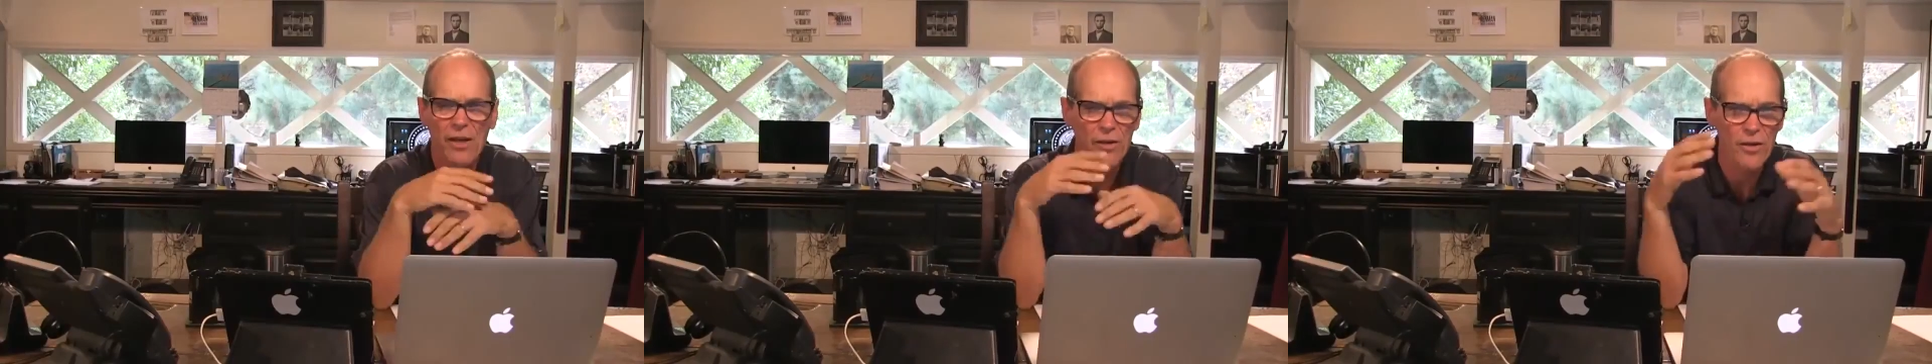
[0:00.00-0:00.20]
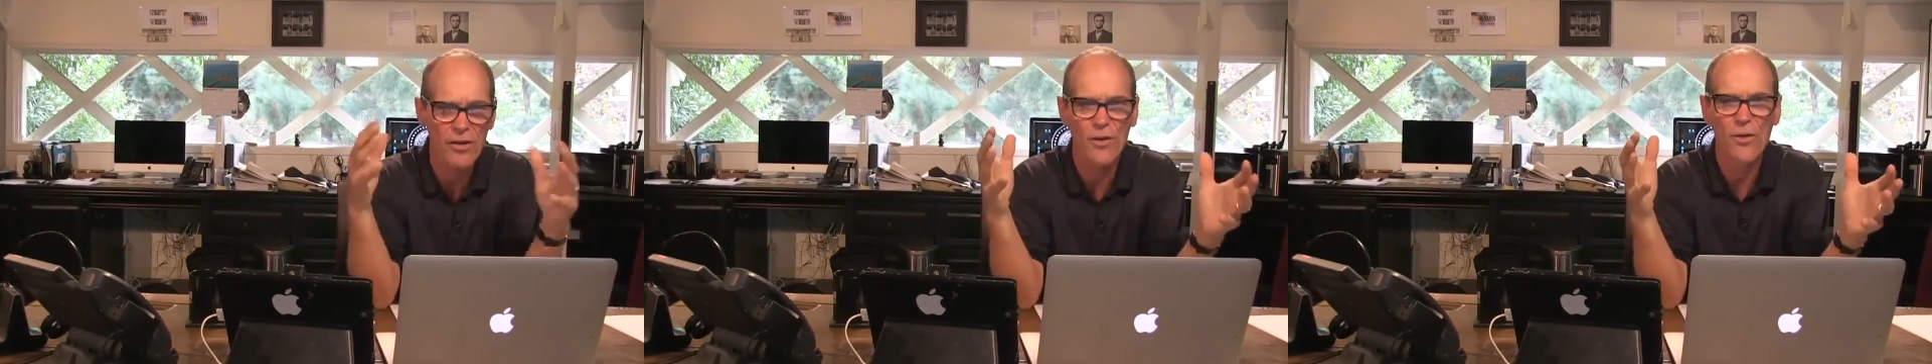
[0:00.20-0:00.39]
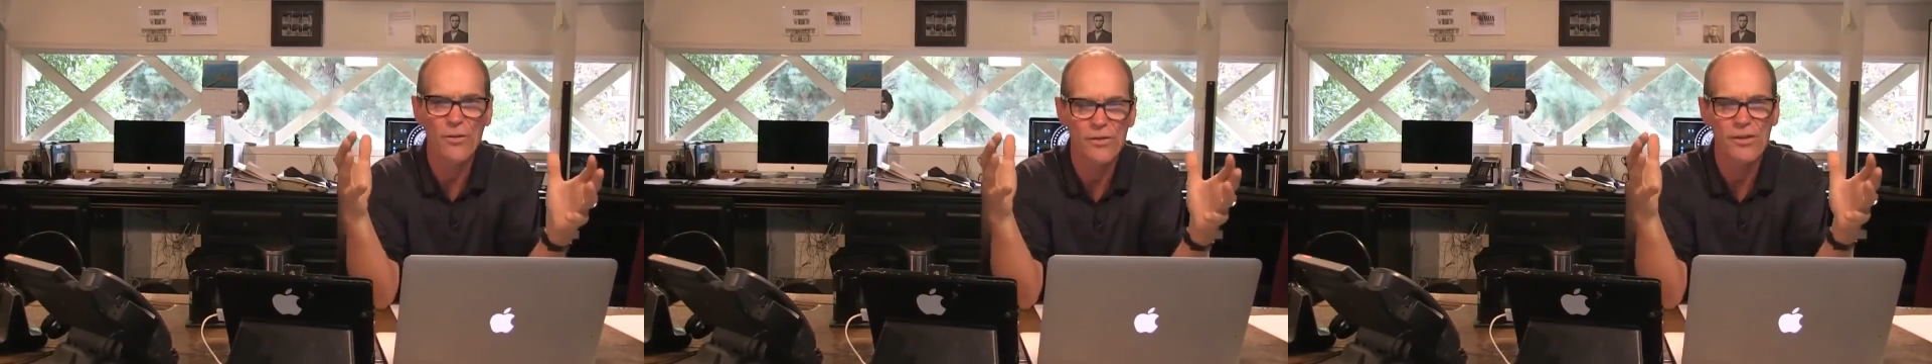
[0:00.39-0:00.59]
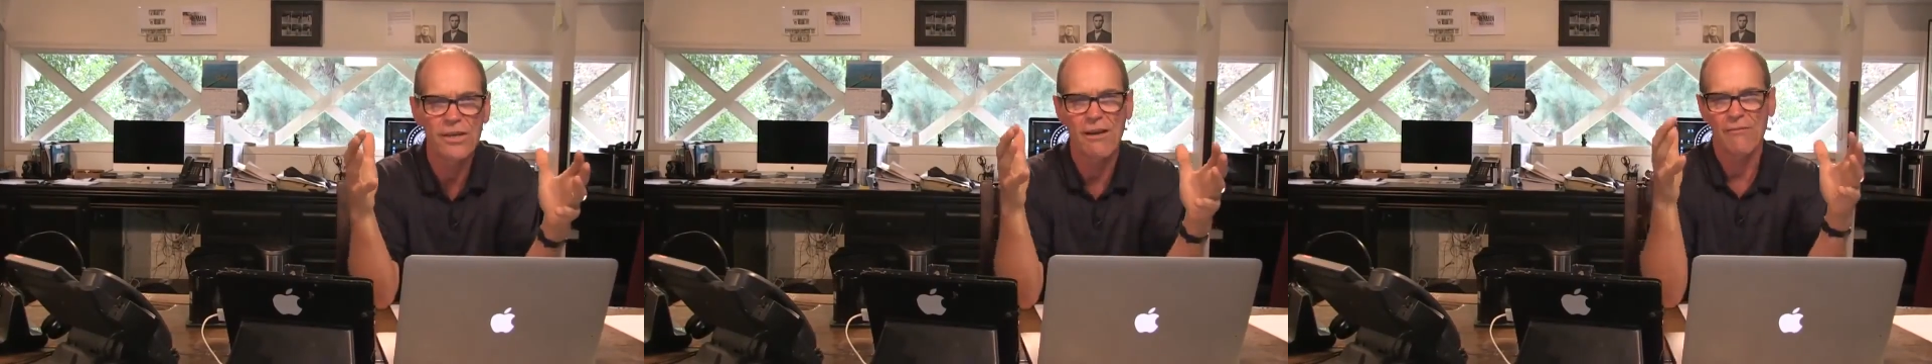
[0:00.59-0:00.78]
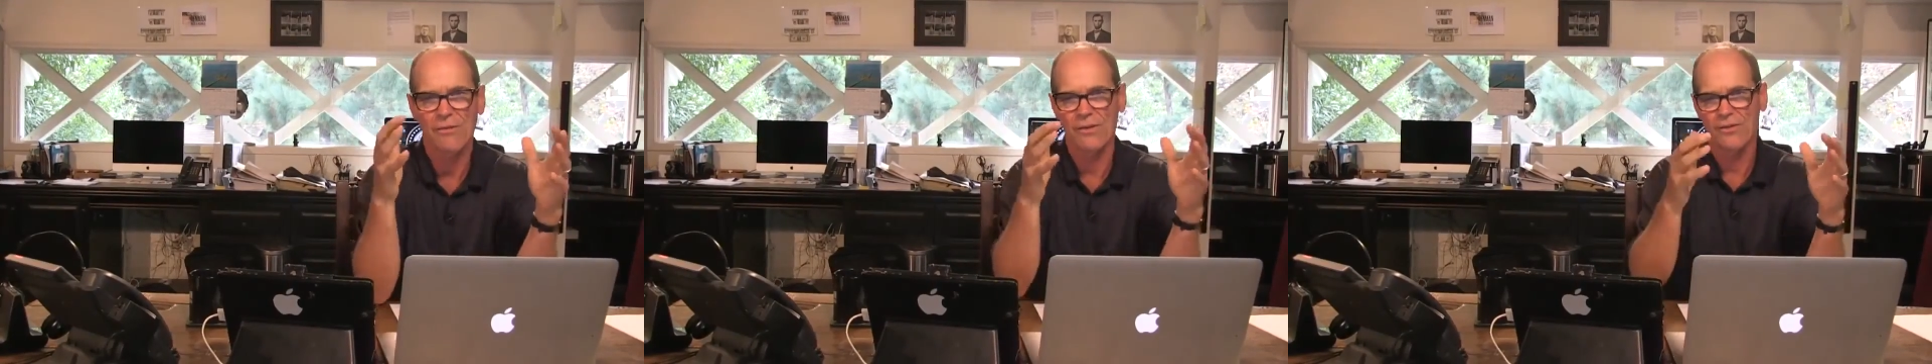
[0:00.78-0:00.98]
a huge
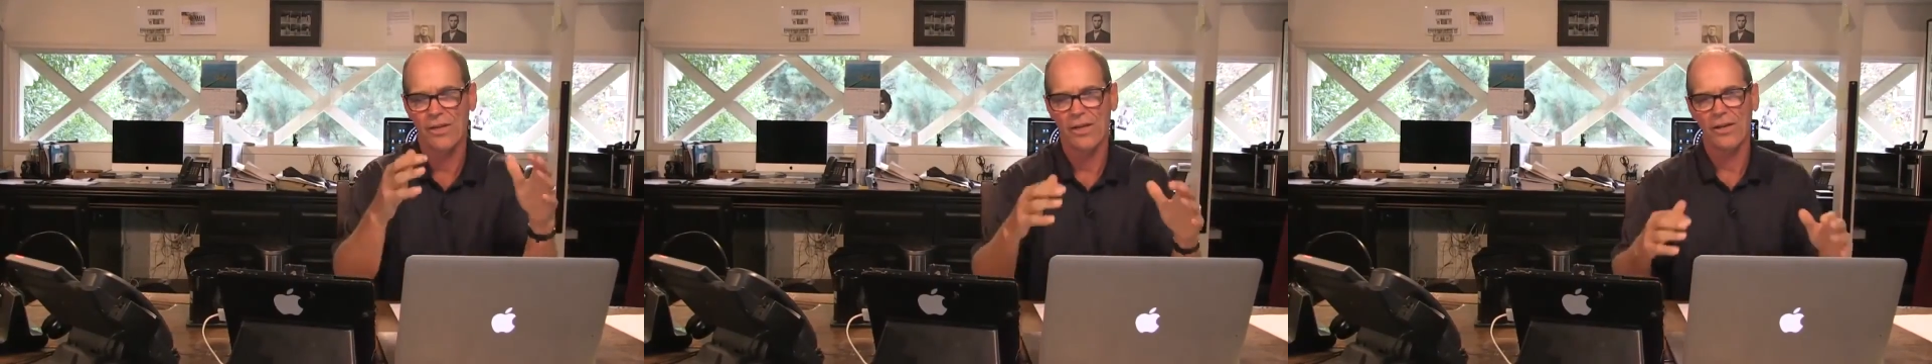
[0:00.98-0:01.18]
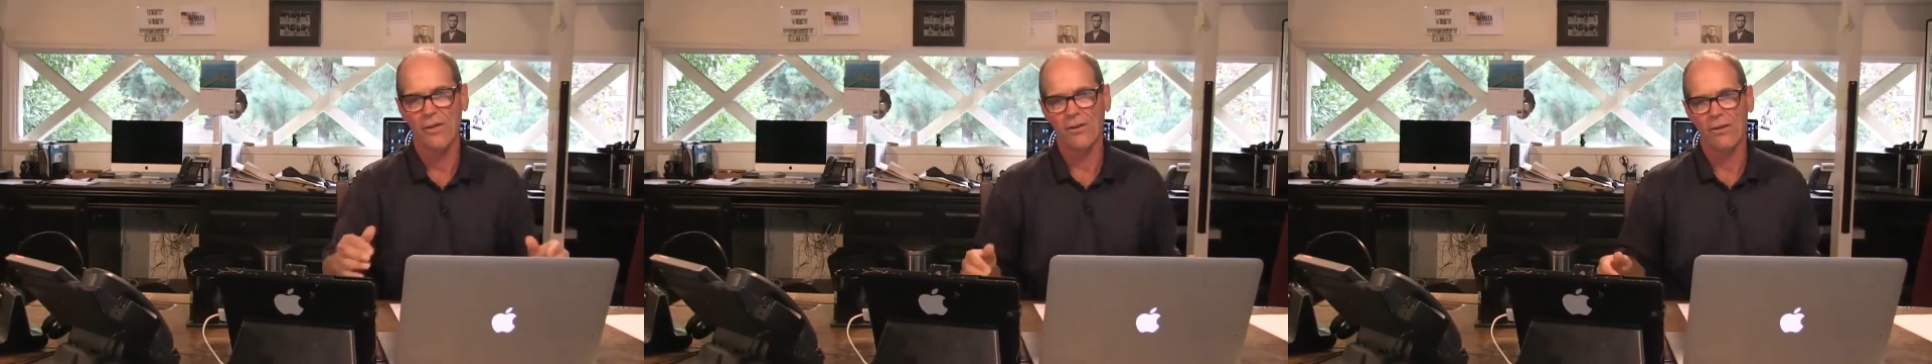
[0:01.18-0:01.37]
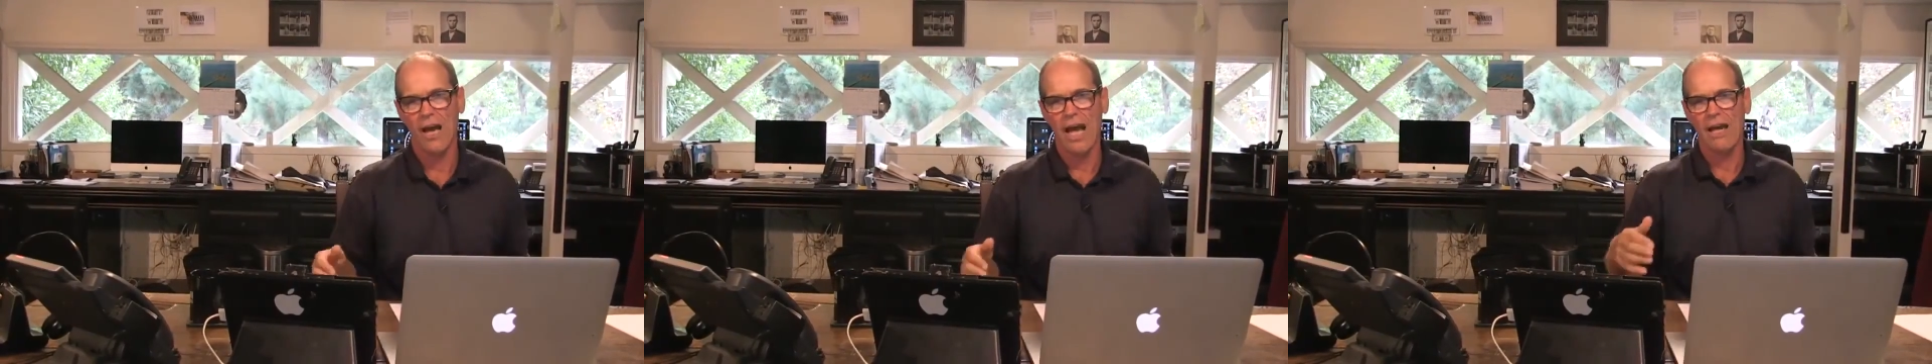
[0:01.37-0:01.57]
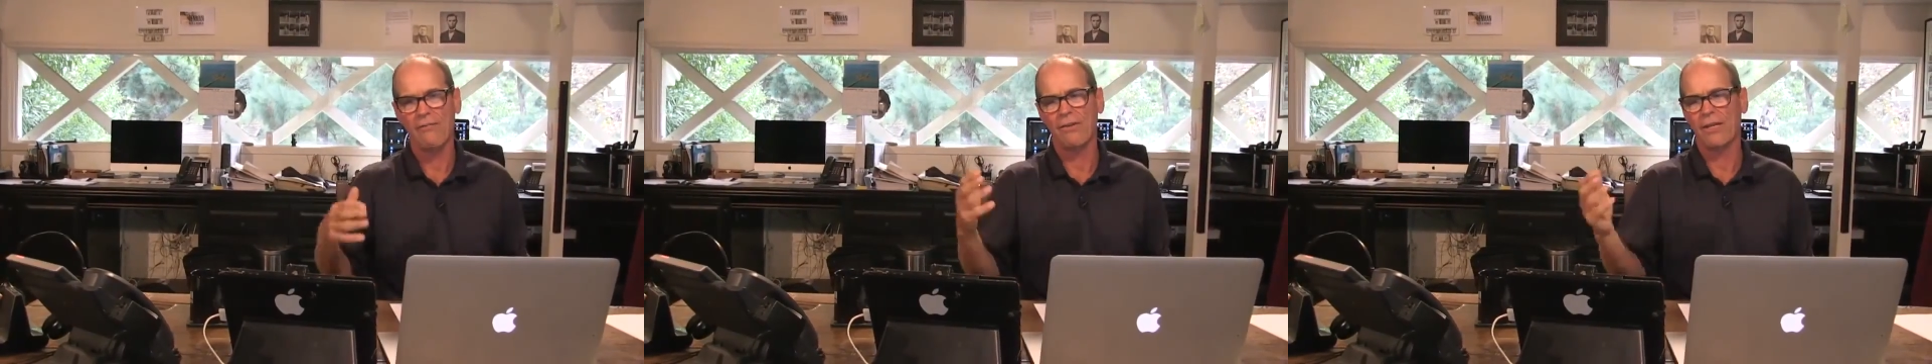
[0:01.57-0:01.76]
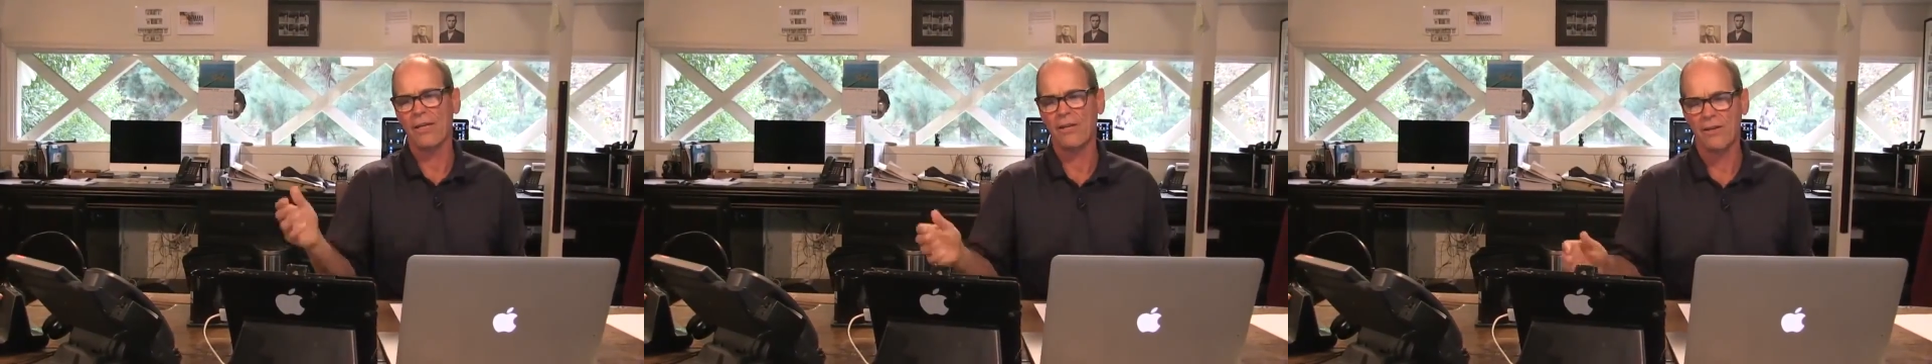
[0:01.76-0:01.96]
difference in your
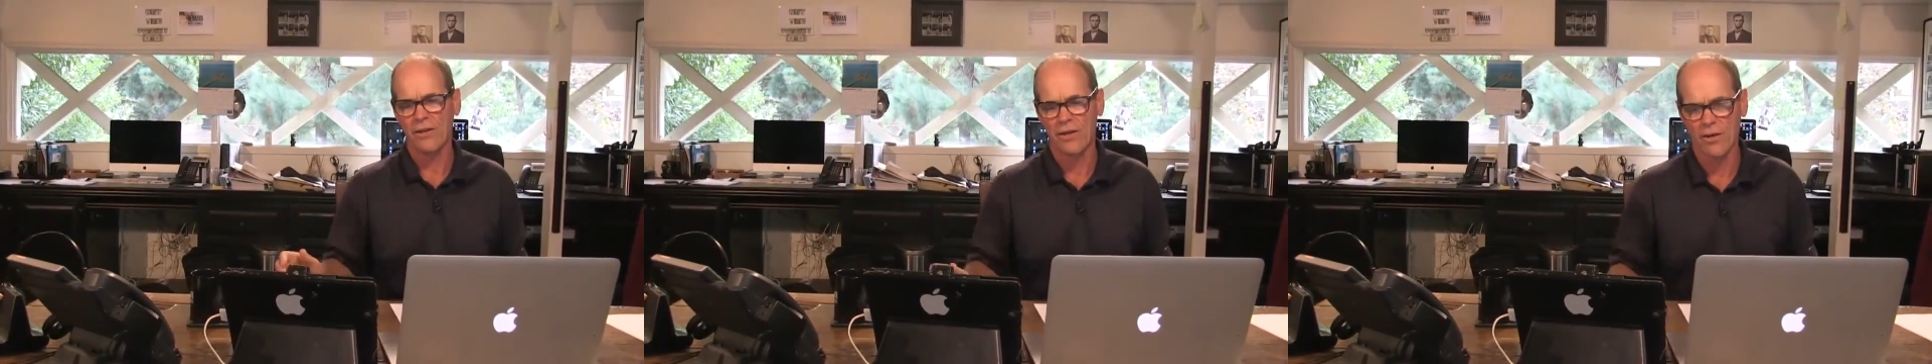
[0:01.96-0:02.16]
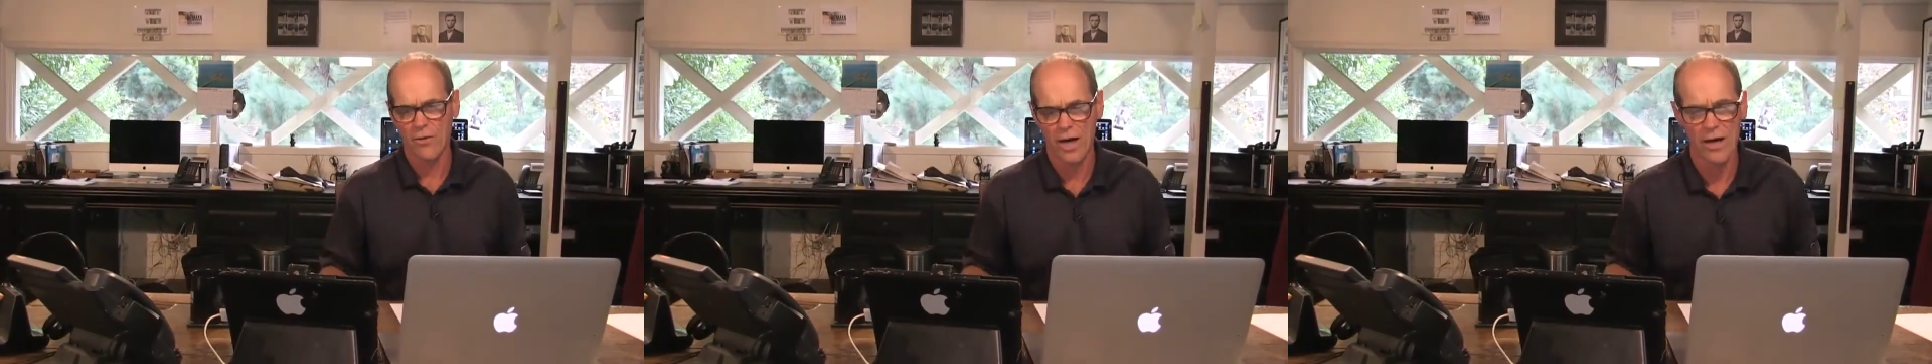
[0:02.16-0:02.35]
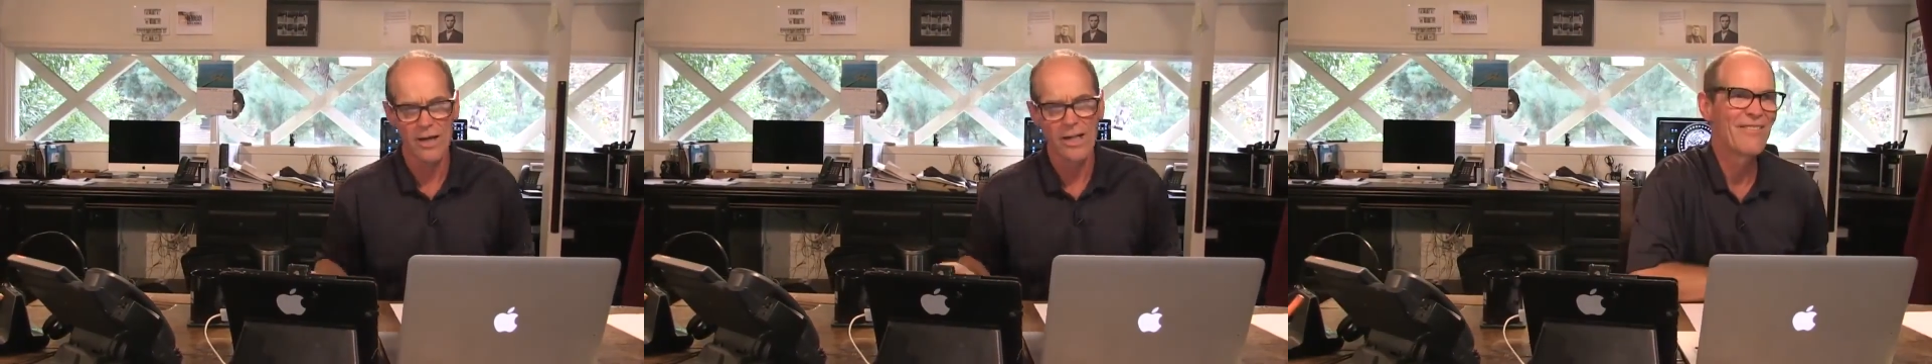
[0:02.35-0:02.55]
life and in your career.